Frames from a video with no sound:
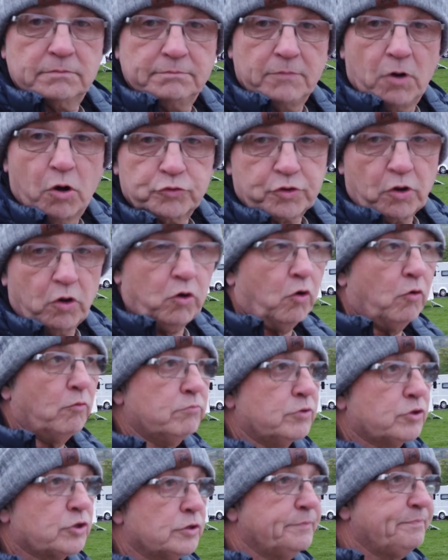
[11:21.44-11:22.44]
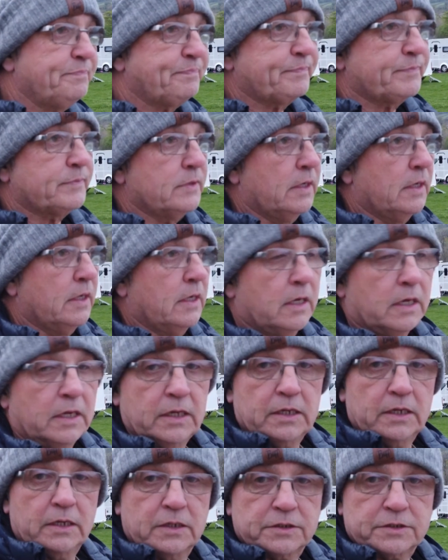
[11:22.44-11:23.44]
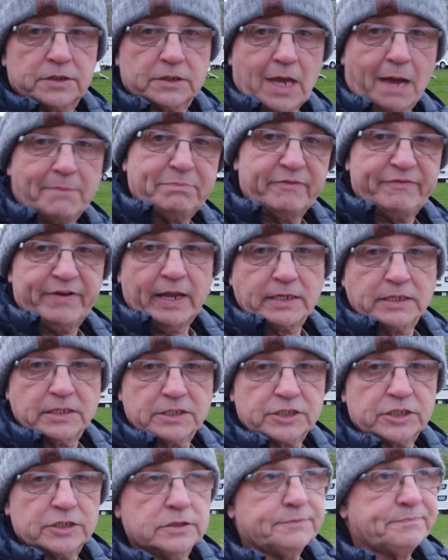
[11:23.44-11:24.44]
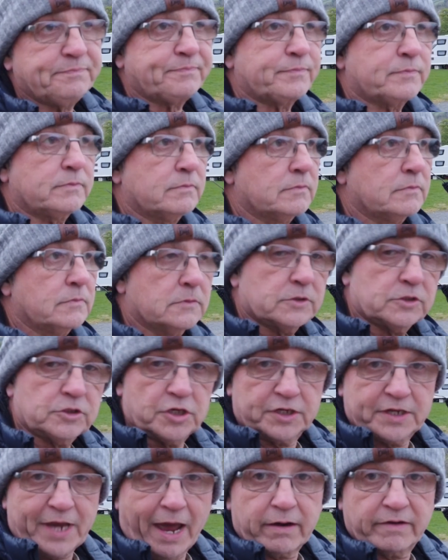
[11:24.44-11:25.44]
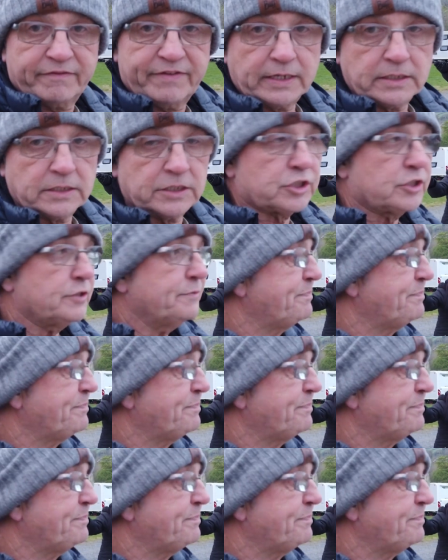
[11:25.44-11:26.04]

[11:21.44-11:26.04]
motorhomes to camper vans to caravans.